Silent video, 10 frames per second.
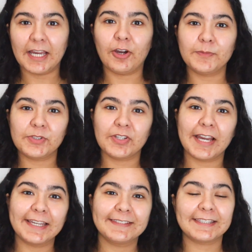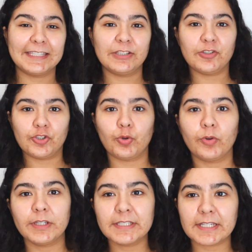I hope you guys
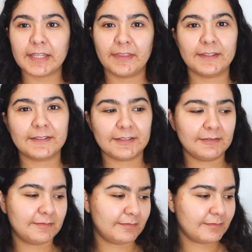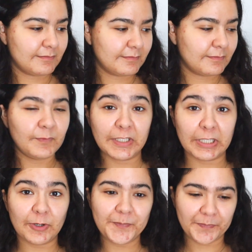enjoyed this
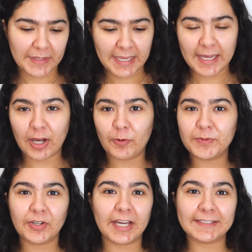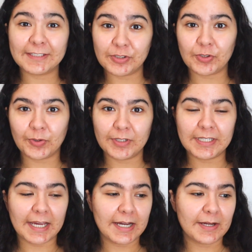video. I hope you guys
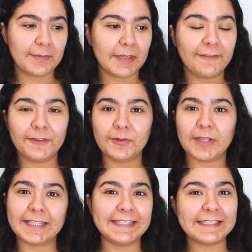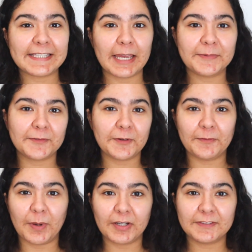enjoyed. If you like these types of
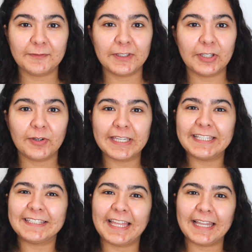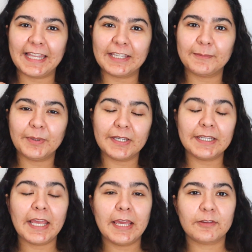unboxing video, hit that like button
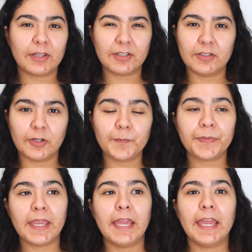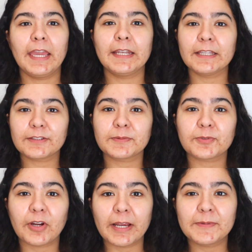so I could know. And hit
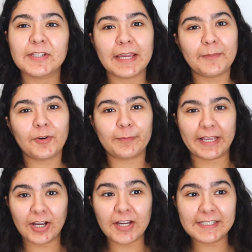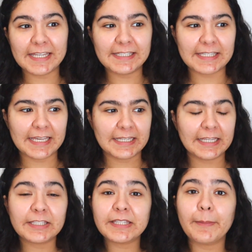subscribe to get more of my content. And
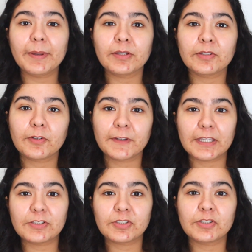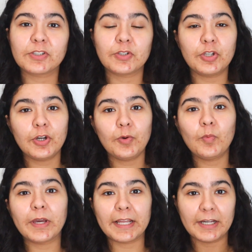hit that bell notification to know
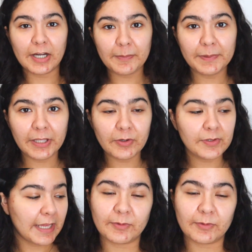when I upload.